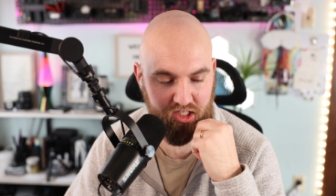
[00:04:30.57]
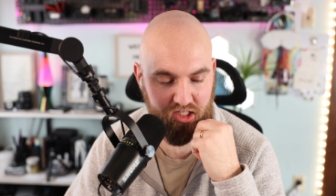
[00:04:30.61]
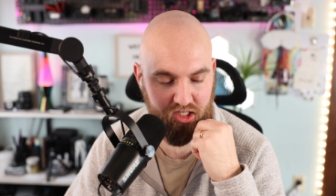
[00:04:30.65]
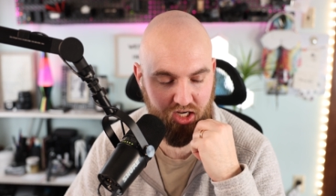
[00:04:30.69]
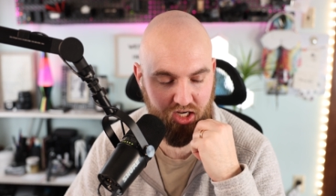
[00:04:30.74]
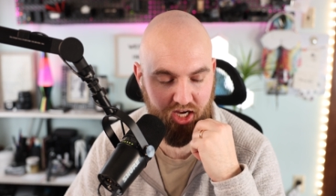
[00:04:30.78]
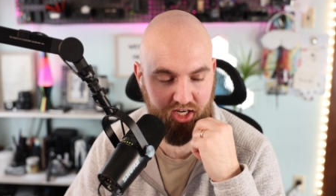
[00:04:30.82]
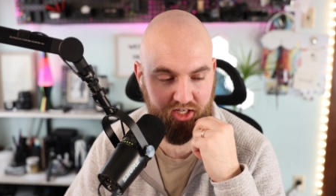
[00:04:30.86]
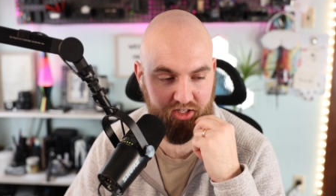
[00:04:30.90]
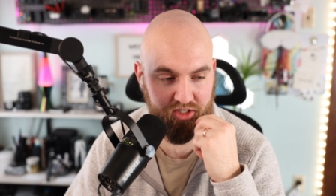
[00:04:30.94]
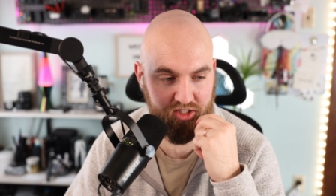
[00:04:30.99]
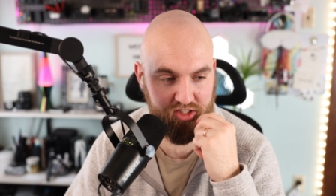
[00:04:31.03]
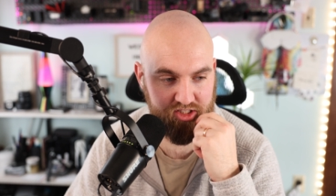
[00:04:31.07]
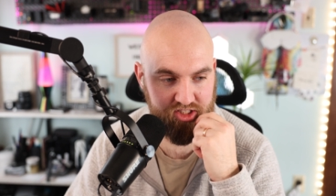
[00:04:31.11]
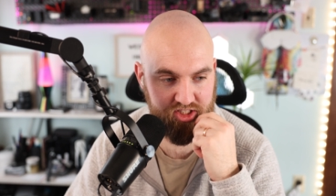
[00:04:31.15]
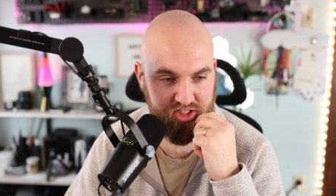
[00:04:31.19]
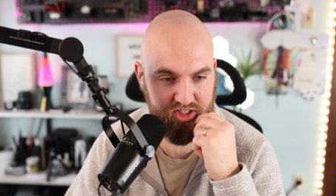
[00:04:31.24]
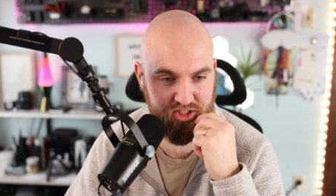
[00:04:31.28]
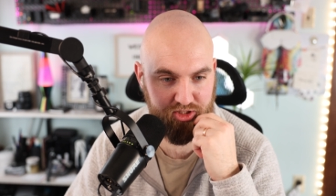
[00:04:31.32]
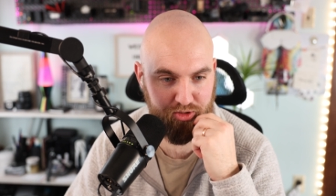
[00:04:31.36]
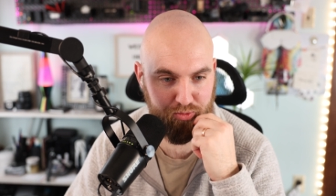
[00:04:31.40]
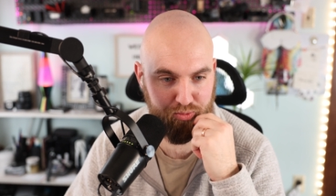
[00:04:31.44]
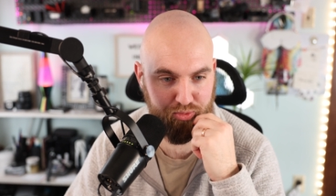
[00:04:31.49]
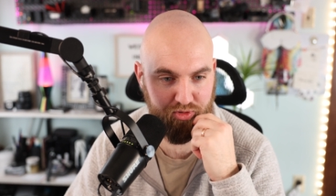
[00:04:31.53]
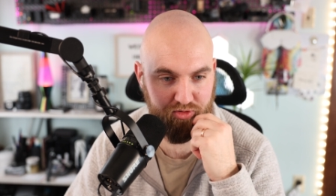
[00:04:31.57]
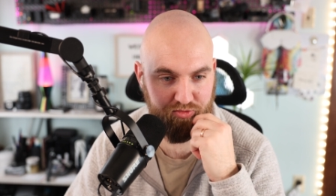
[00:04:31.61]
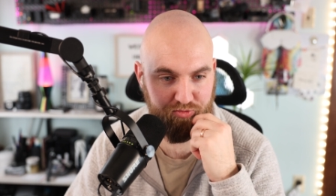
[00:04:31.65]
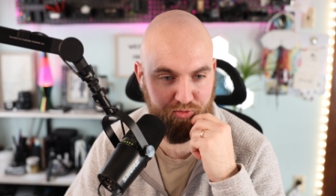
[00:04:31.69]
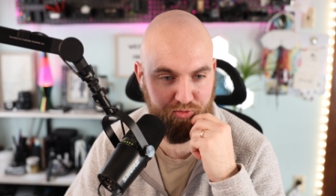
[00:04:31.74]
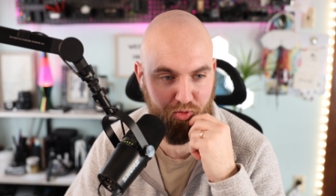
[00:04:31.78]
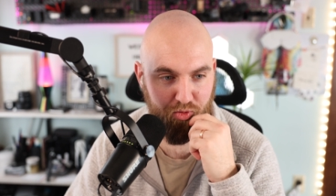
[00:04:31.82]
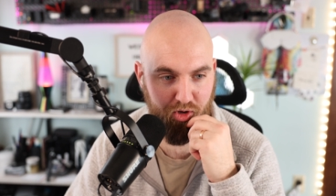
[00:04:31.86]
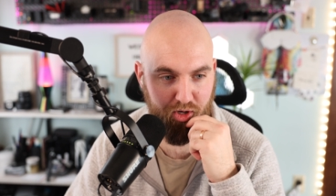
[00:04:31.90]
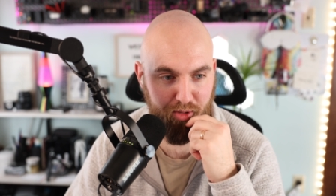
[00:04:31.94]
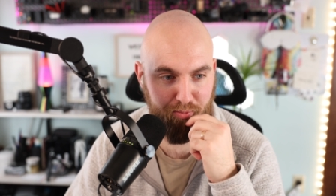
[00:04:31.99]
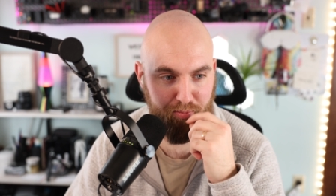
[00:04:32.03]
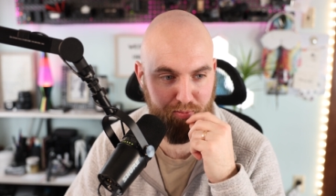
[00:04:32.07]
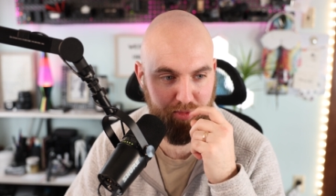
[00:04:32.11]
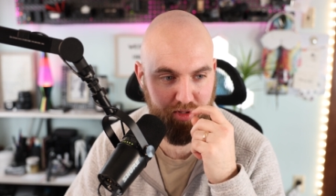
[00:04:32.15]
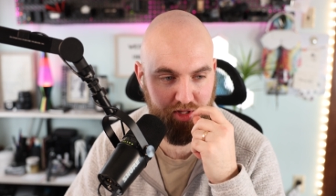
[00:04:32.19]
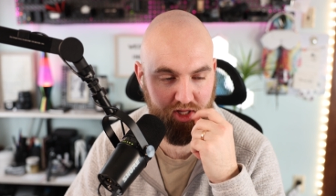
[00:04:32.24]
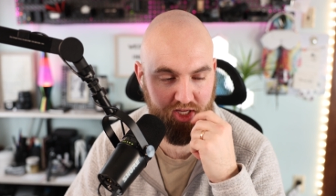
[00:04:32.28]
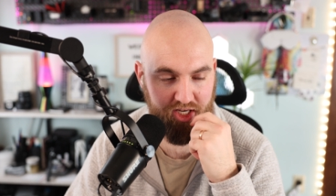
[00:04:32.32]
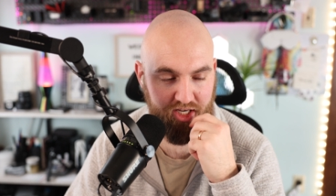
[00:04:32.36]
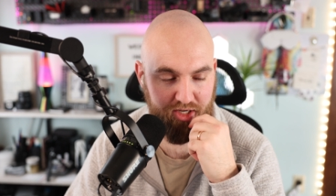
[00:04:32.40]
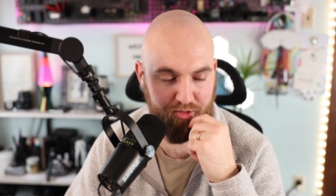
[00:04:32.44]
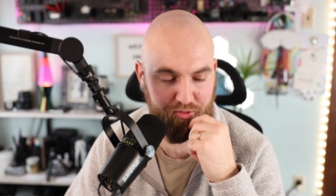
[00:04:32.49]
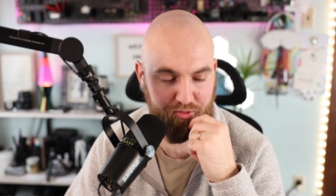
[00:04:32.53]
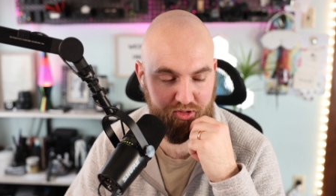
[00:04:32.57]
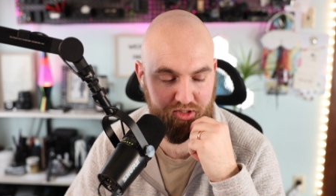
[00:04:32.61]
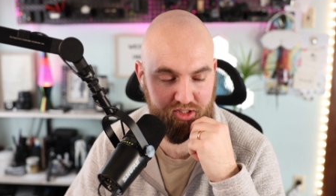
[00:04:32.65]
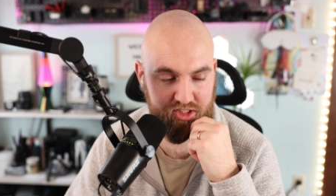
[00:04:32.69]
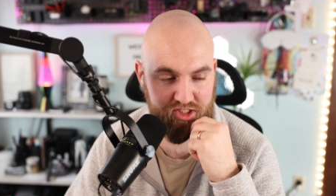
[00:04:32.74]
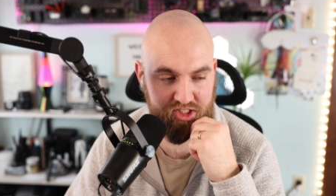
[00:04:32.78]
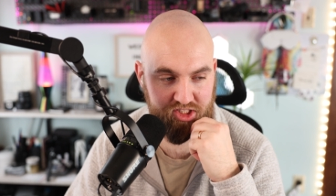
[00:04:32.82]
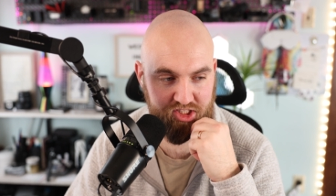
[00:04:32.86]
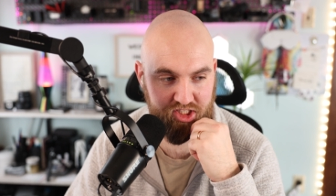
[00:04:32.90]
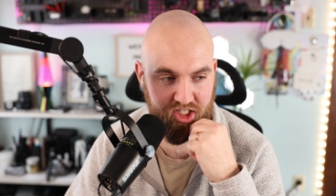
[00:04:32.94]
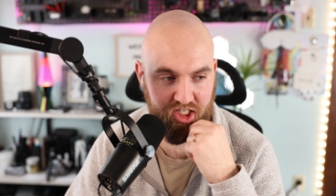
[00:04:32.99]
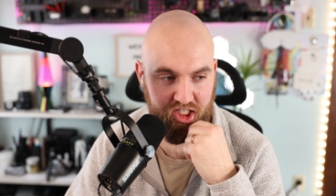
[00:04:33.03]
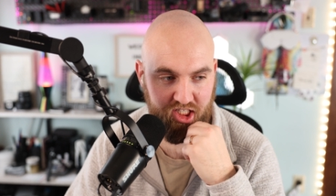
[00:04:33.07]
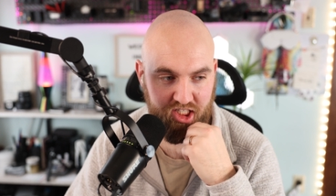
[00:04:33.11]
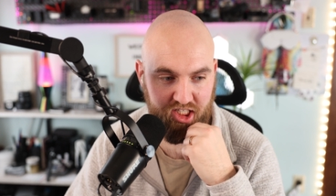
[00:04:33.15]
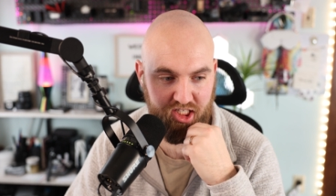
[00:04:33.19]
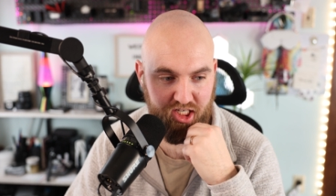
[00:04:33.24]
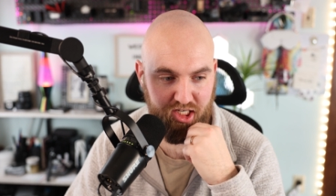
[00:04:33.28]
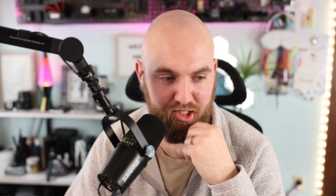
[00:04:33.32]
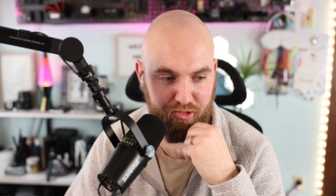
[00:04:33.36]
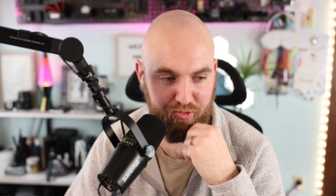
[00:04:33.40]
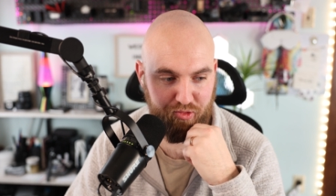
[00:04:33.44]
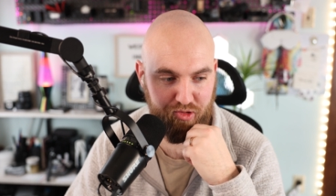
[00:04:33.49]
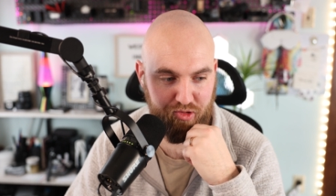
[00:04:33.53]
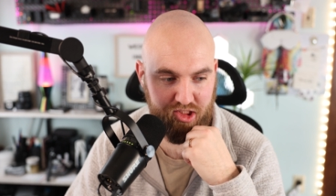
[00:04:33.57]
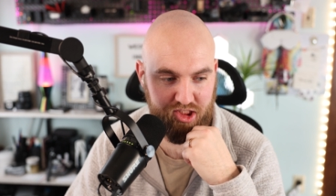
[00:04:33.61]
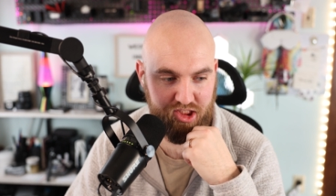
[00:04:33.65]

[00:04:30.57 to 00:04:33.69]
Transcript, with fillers: I could still perform. Like it would suck and I would